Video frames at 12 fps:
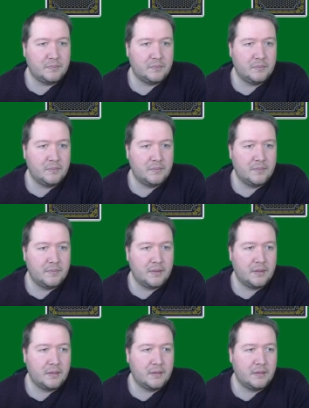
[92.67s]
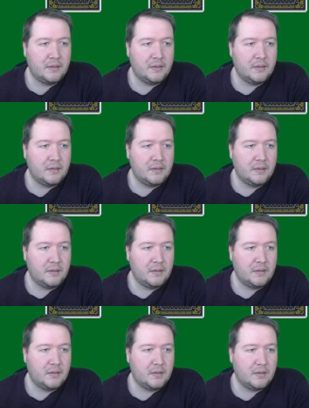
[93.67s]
Nobody speaks.